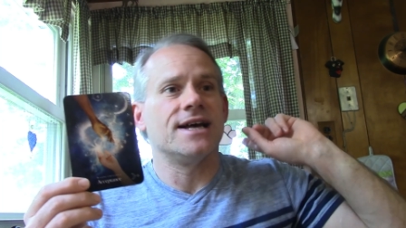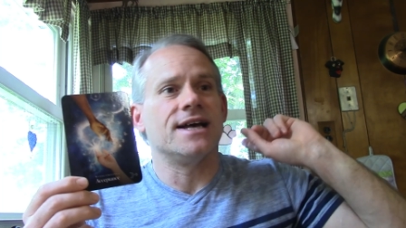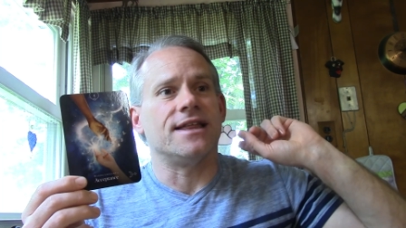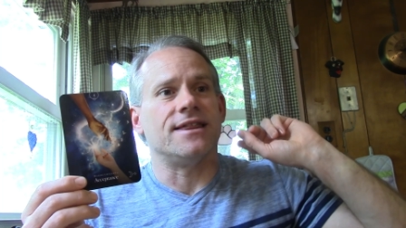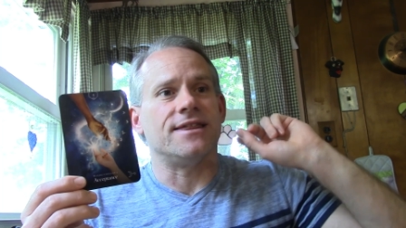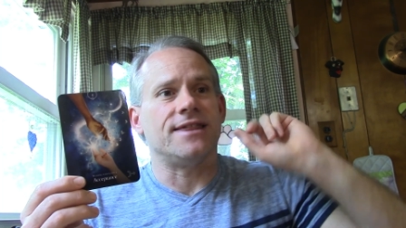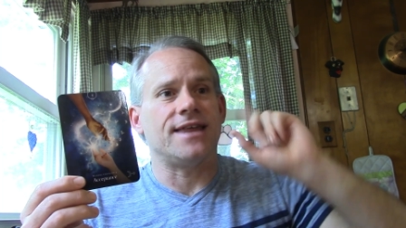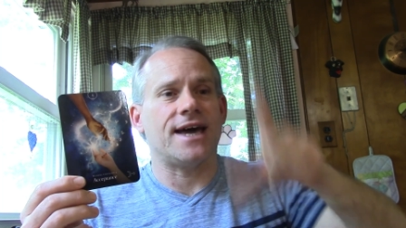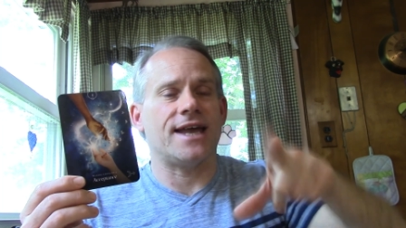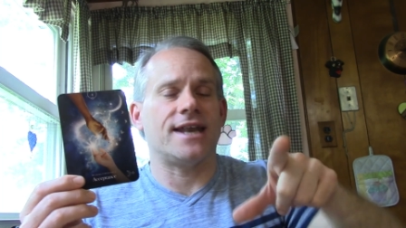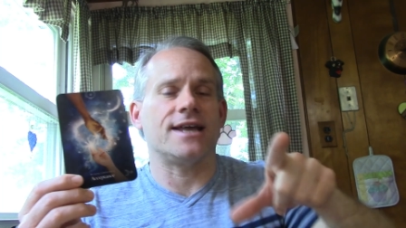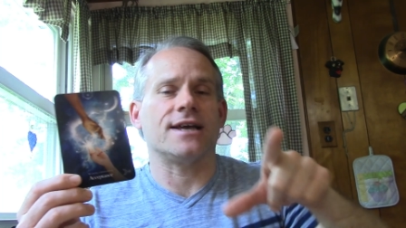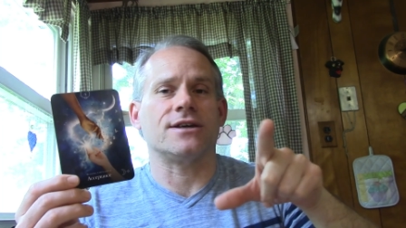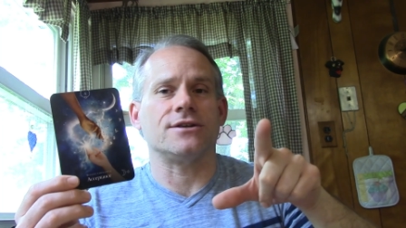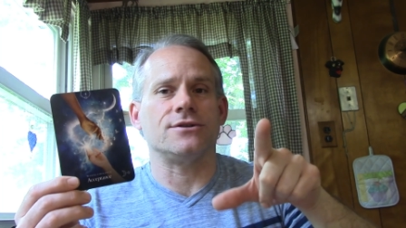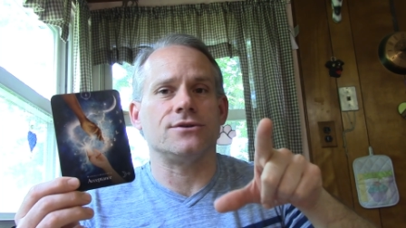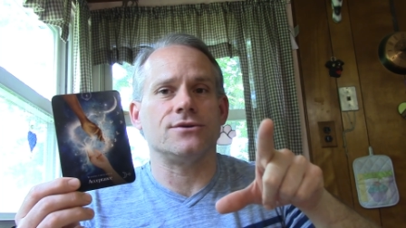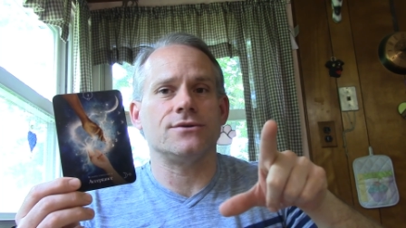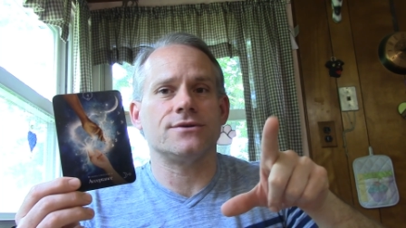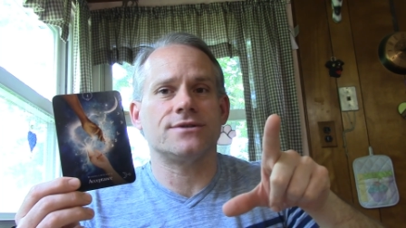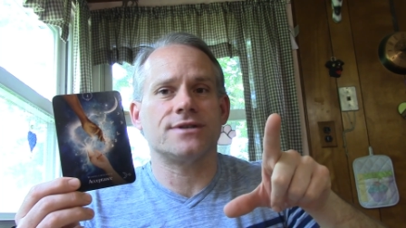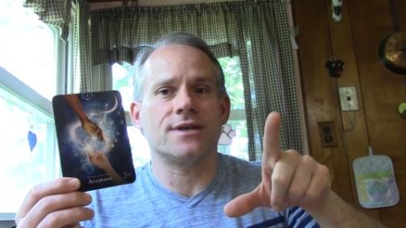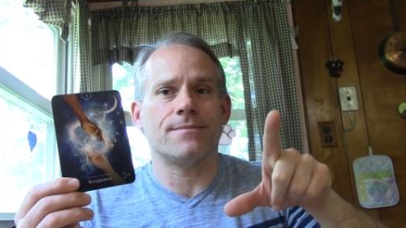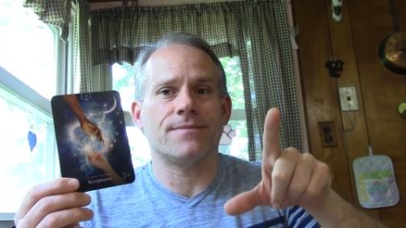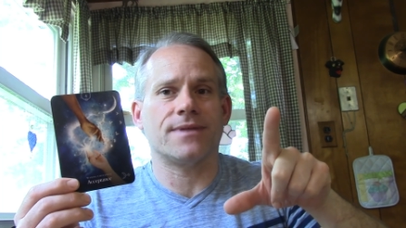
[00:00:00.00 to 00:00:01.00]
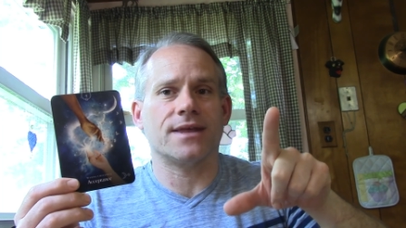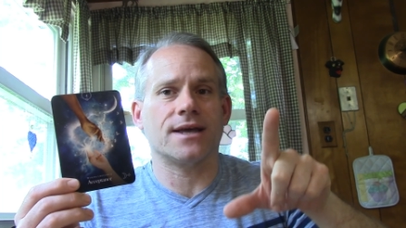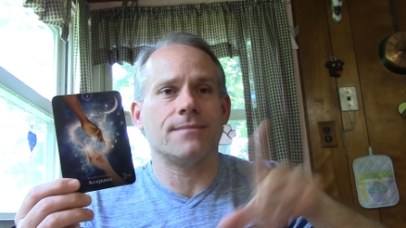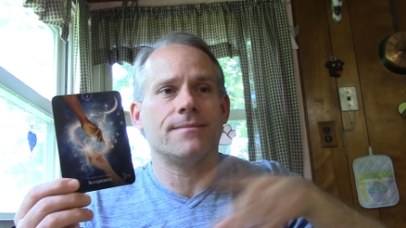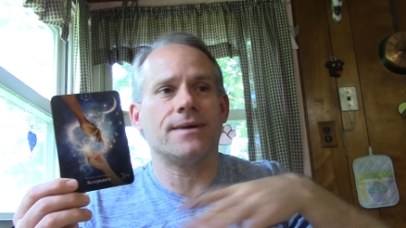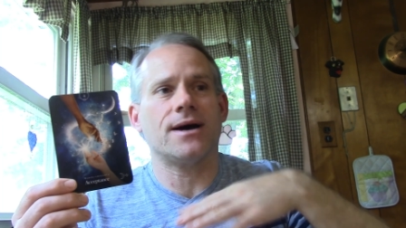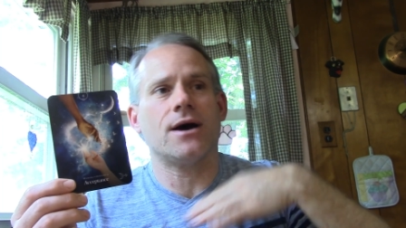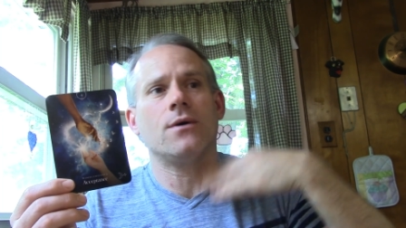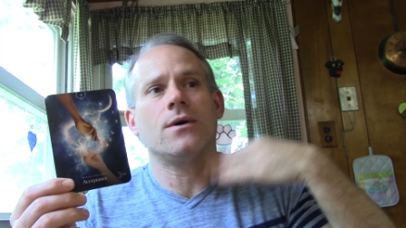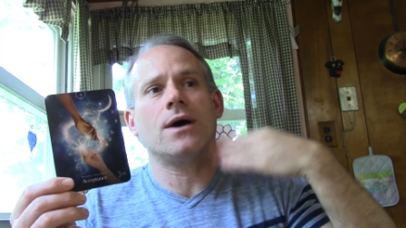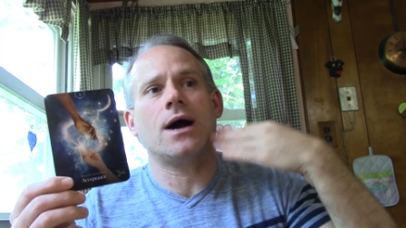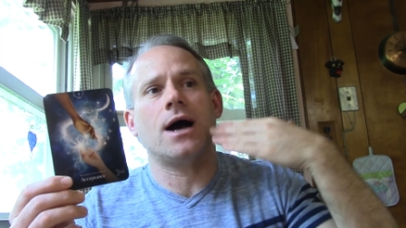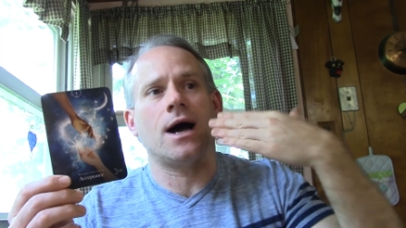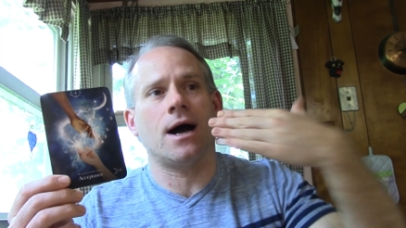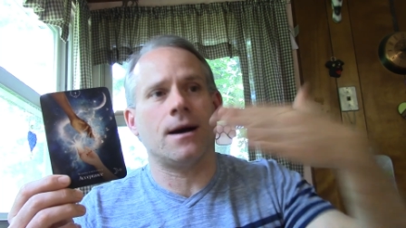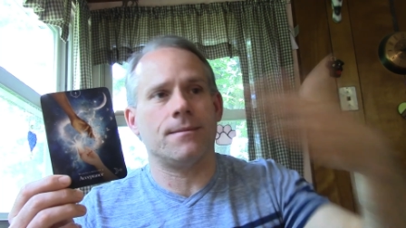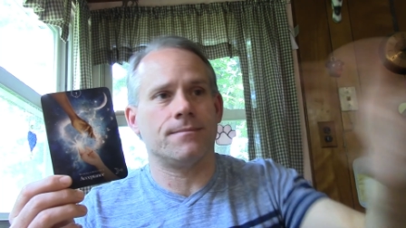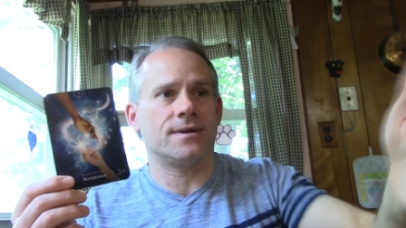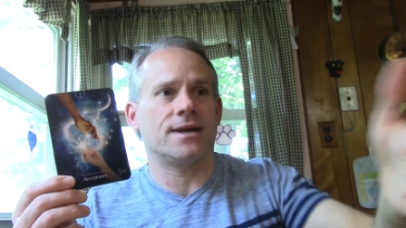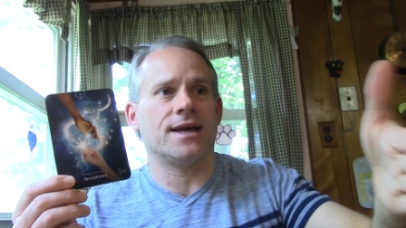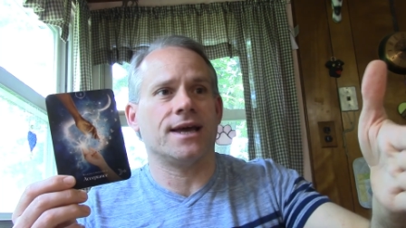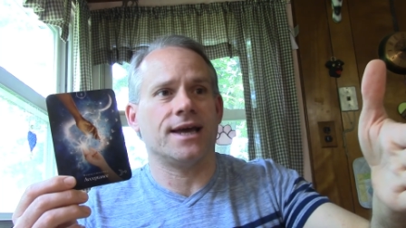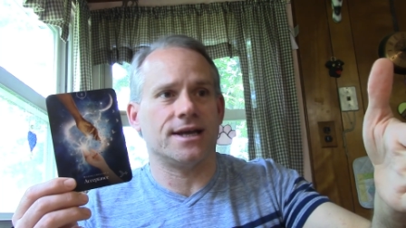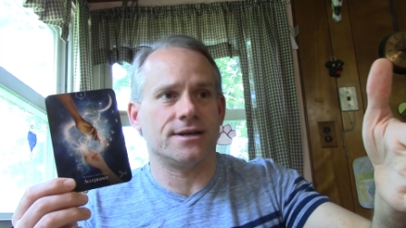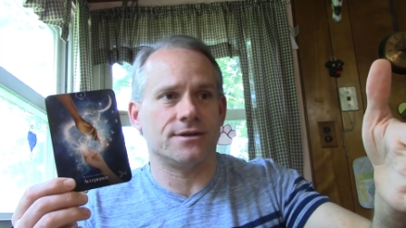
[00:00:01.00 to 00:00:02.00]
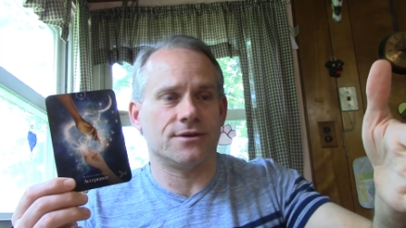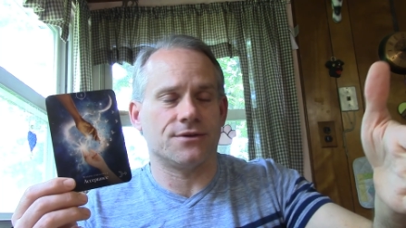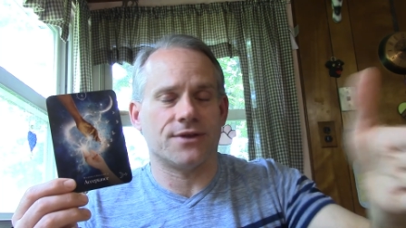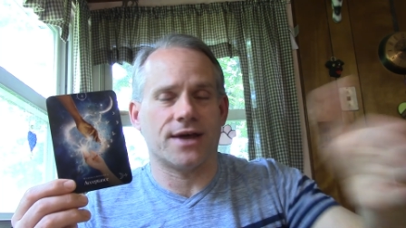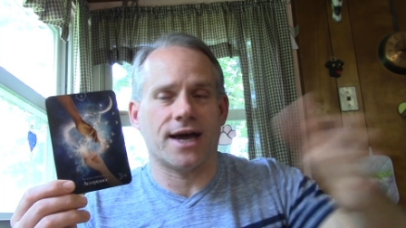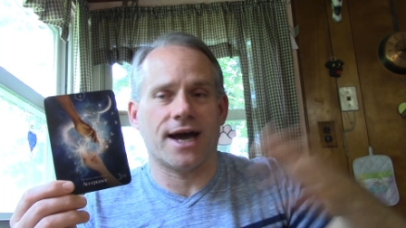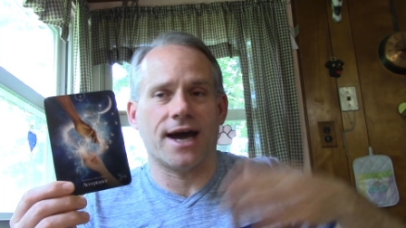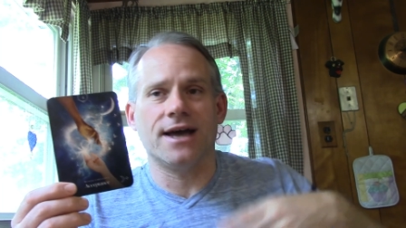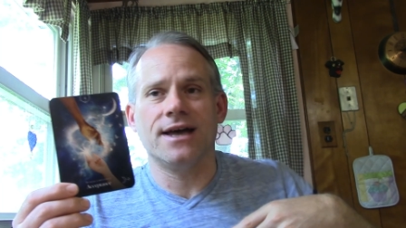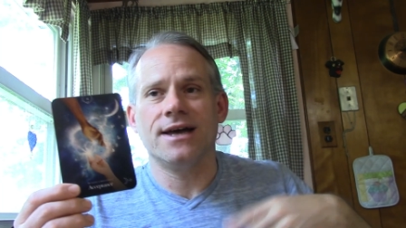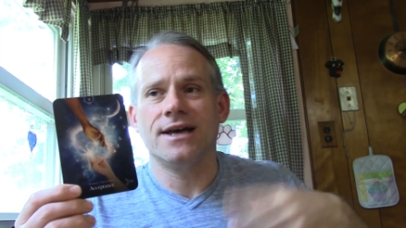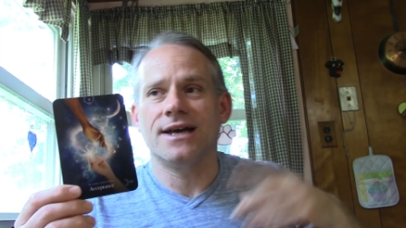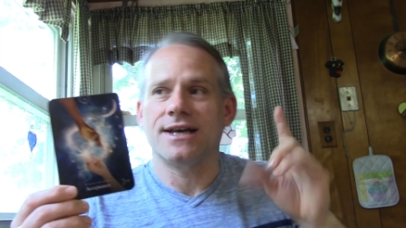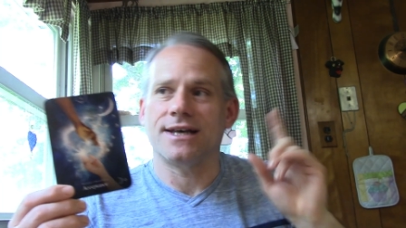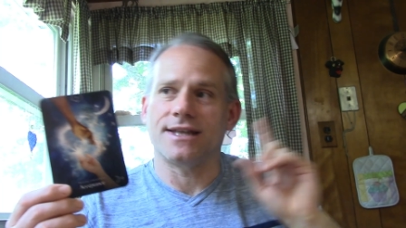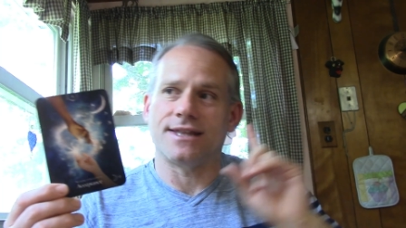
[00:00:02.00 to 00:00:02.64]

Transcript: that I can do something about, I'm going to handle that.